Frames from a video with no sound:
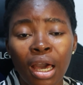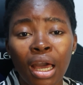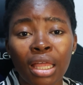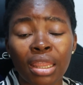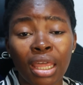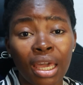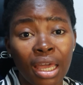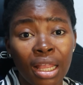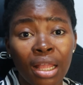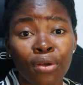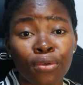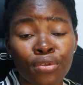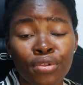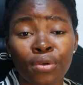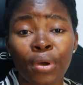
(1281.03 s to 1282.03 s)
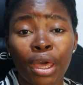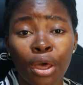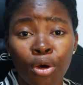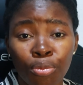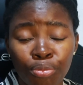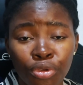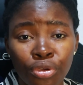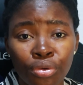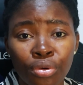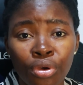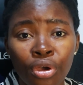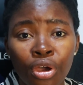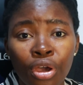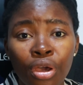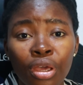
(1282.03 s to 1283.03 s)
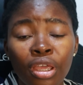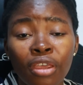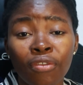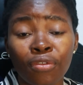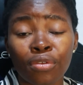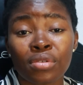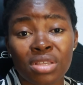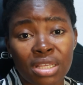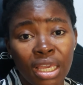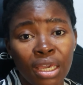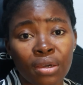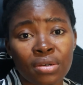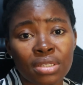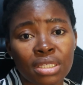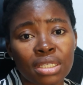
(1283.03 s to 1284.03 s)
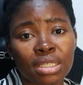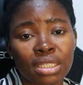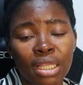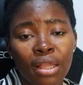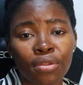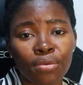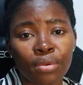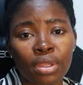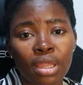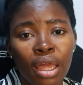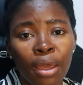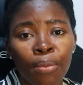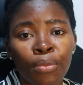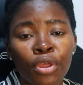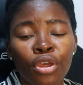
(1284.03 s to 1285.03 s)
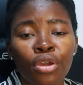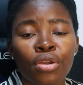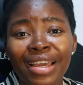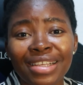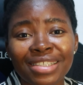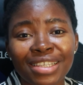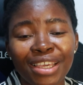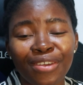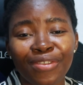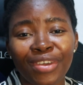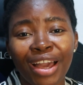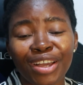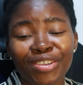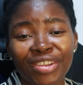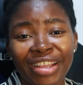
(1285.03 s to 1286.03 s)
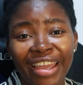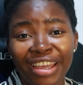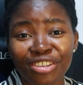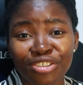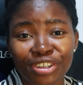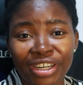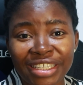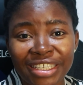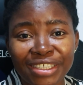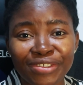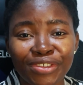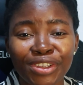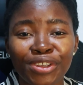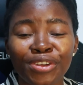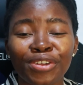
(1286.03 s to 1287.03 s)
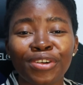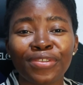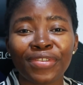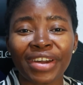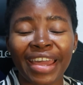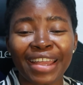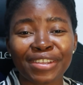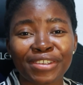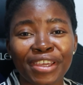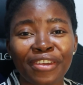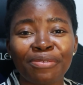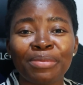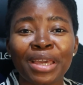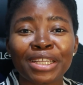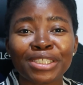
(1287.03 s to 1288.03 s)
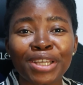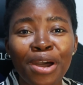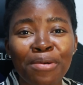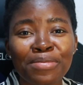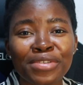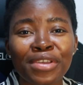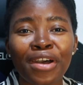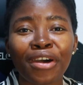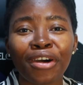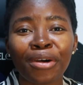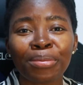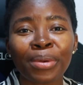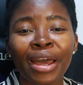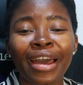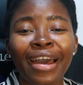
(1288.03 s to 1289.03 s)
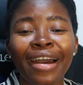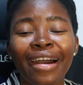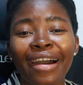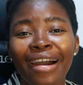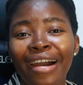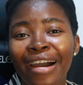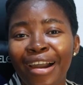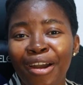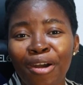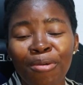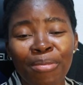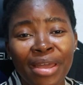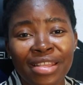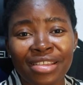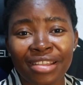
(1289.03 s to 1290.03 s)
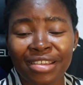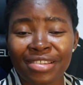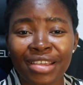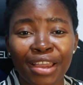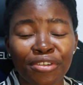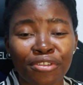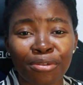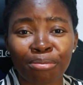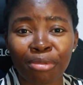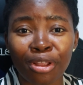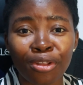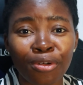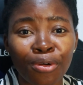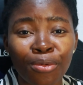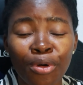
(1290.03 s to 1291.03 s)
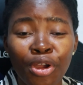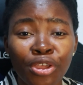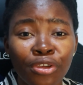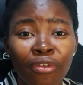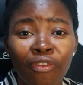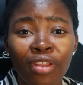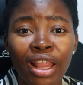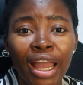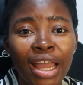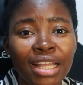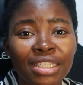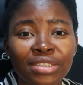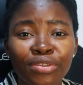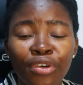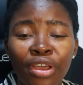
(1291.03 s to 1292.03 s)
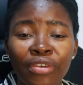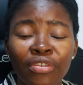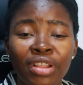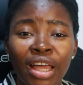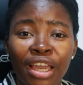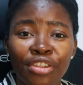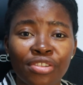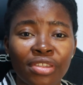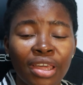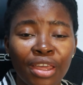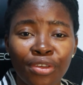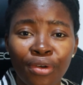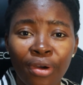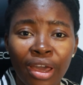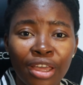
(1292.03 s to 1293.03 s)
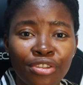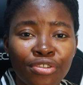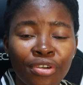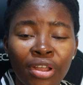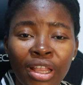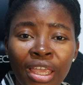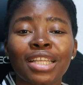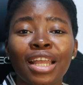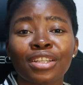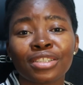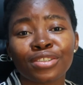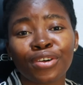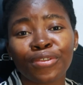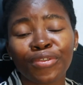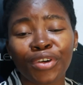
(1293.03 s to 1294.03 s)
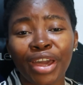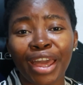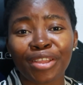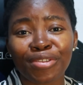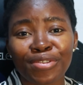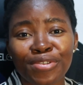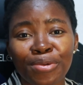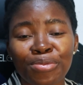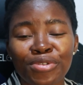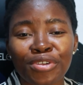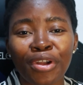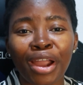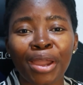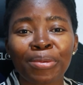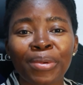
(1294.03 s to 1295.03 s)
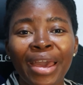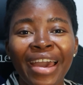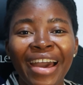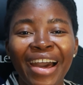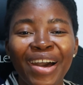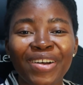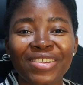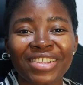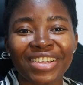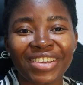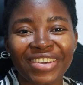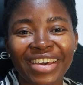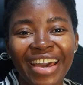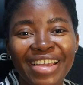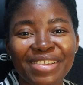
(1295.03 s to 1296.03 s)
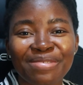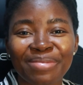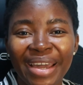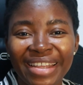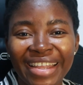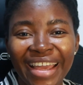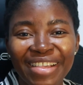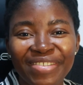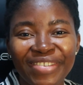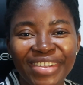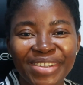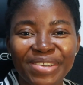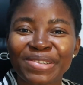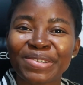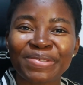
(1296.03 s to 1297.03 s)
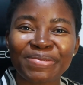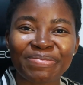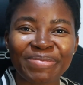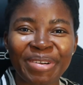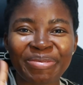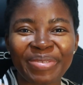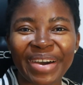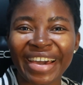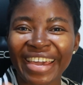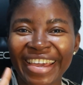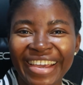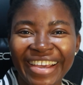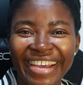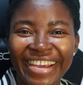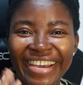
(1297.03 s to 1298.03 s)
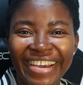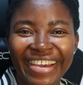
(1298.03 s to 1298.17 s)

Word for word: and they can also help you if you stay consistent with them guys if you actually enjoyed this video don't forget to give me a thumbs up uh, comment in the section below what you've learned or even like share your hair journey then don't forget to subscribe i'll see you guys in my next video bye bye